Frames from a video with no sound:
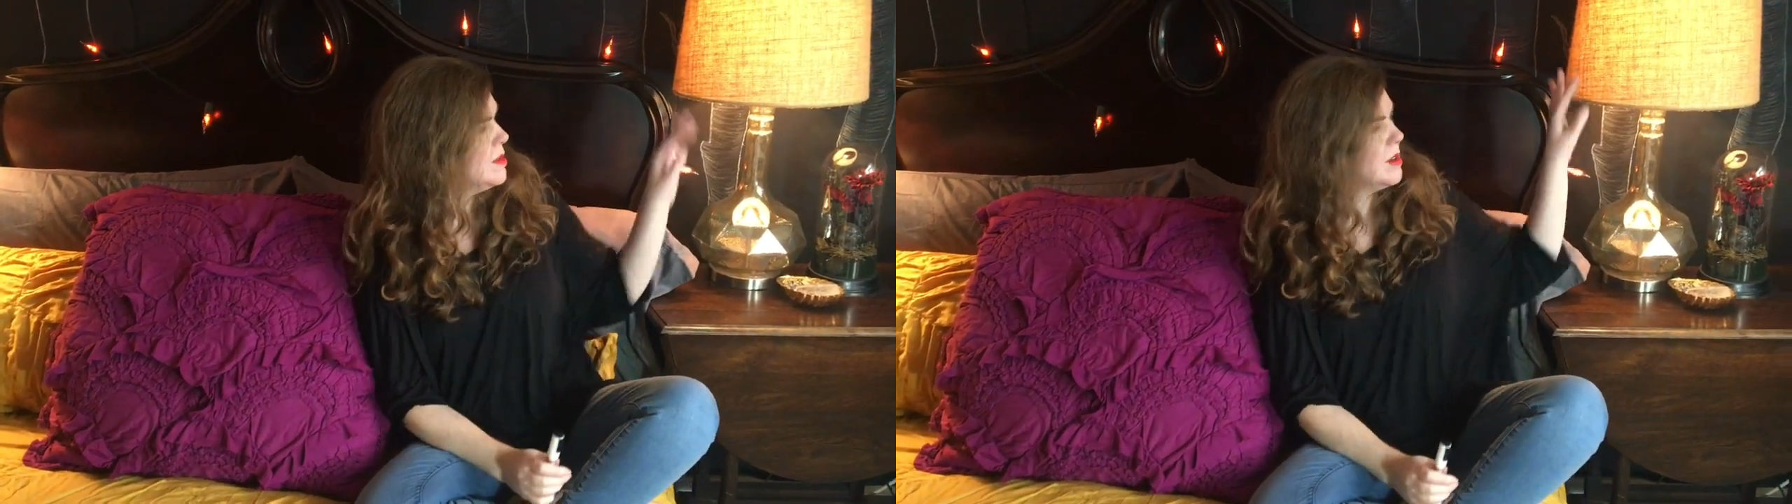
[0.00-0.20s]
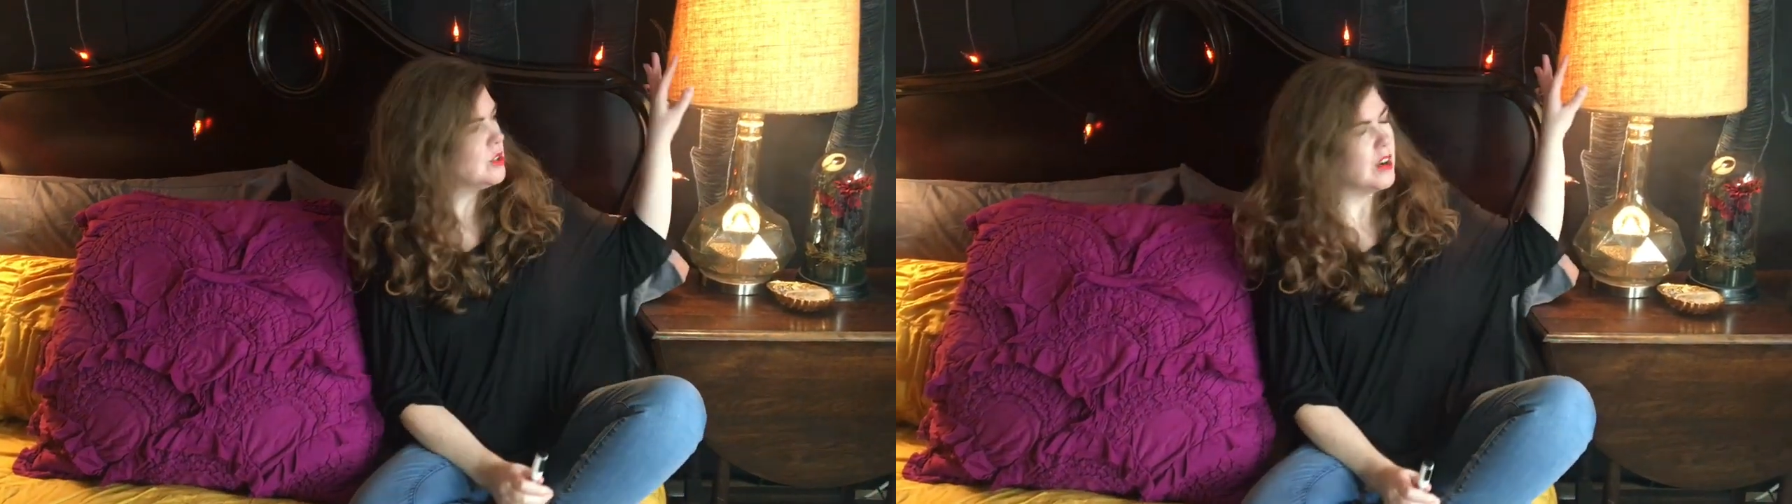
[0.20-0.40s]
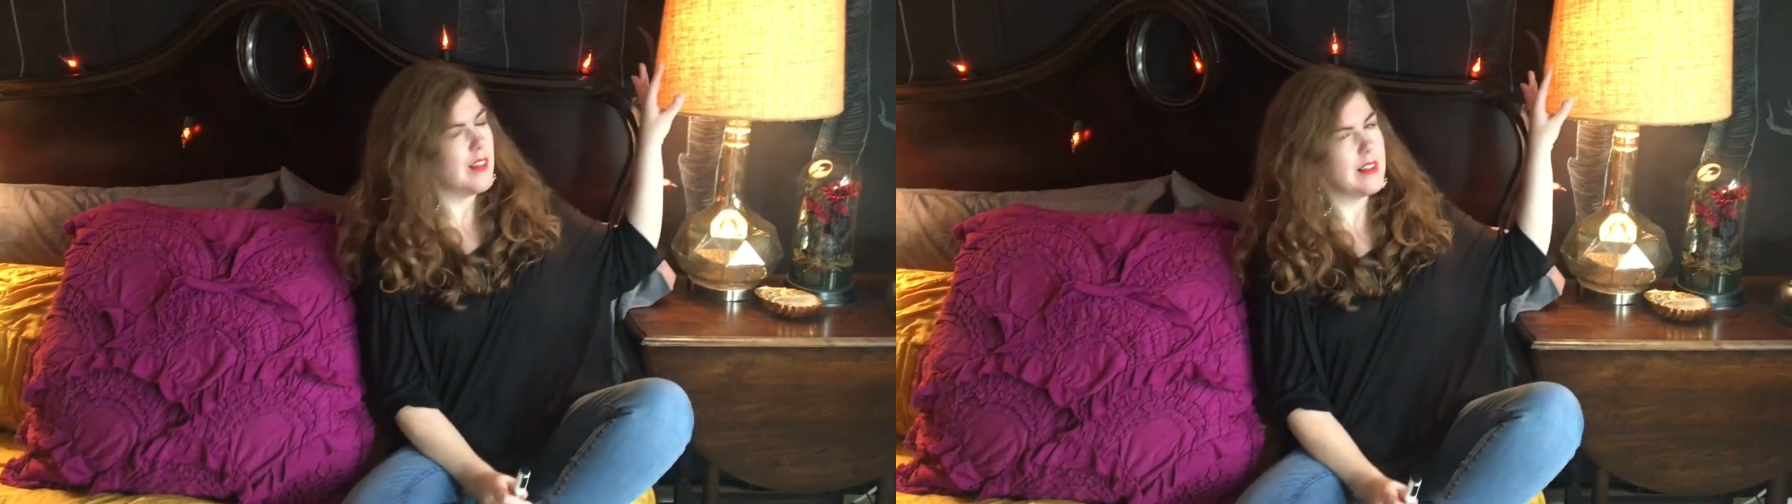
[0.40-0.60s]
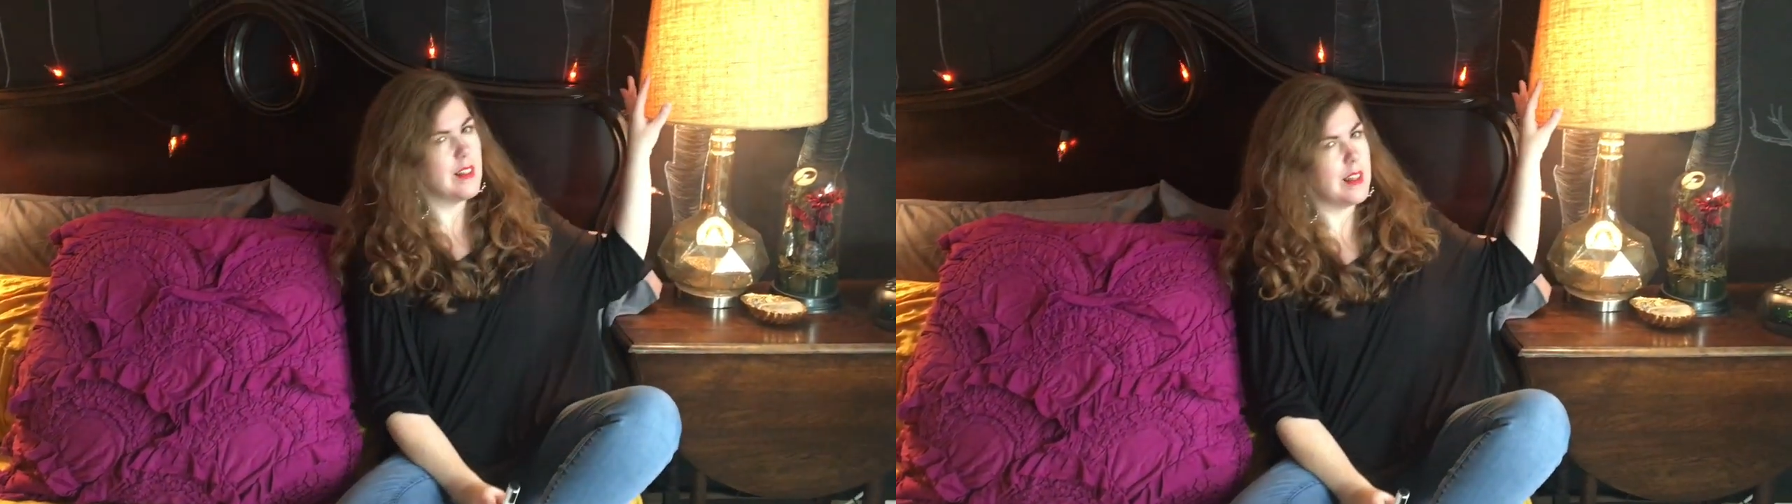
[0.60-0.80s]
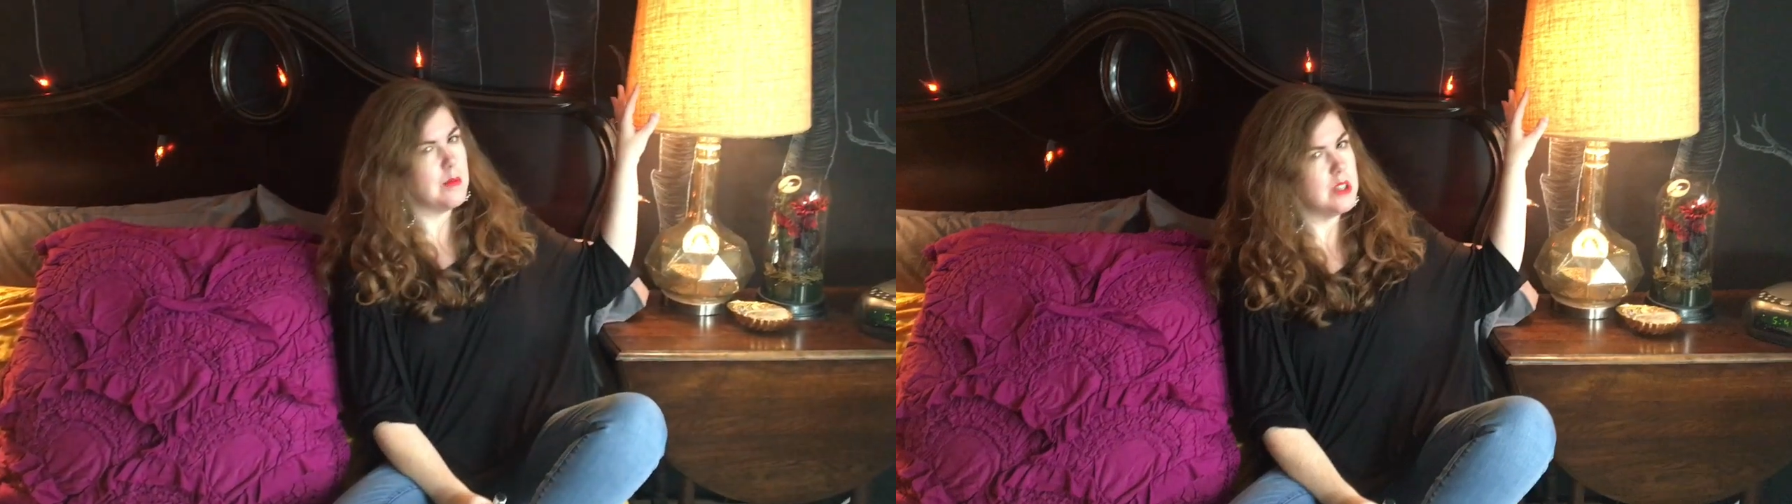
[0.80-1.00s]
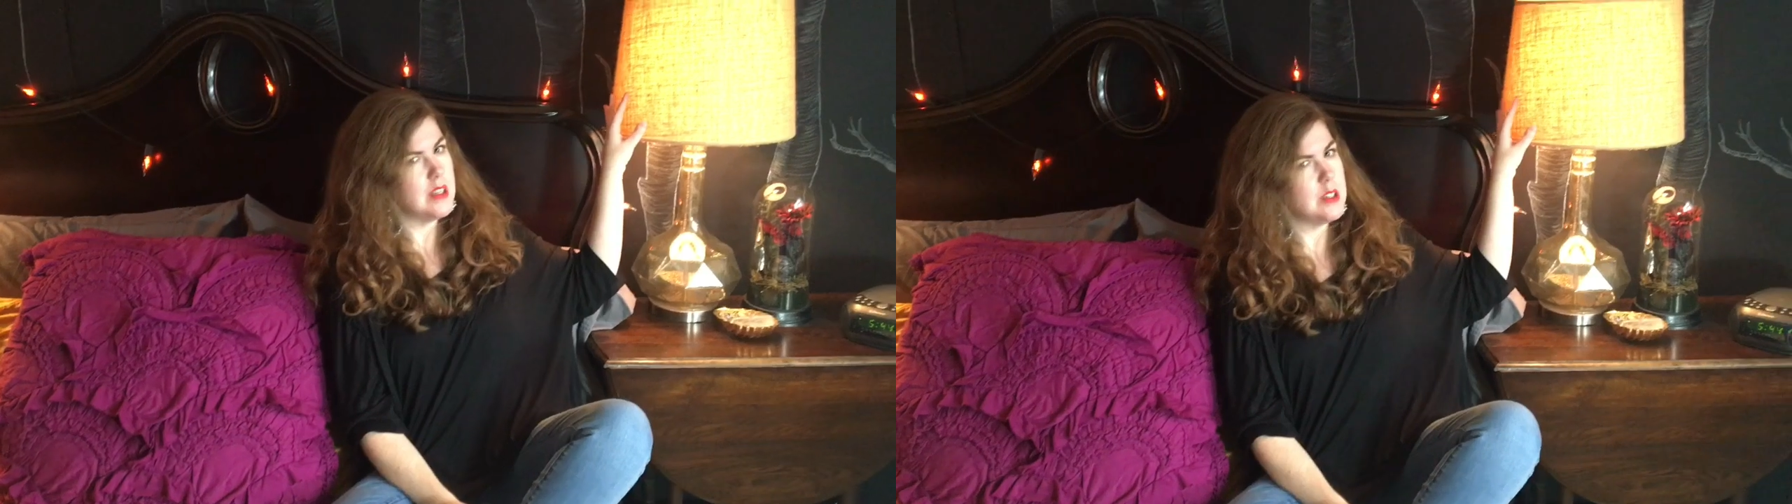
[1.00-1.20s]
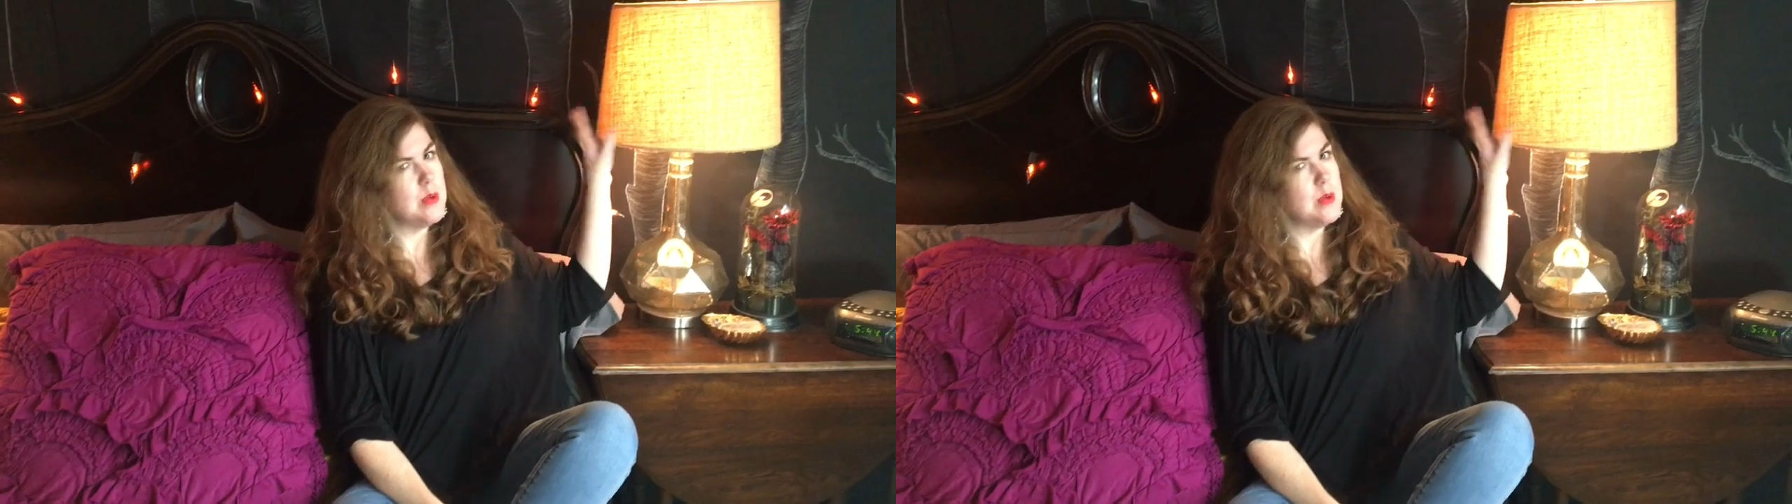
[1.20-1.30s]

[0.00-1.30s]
I'm not sure I like the lampshades,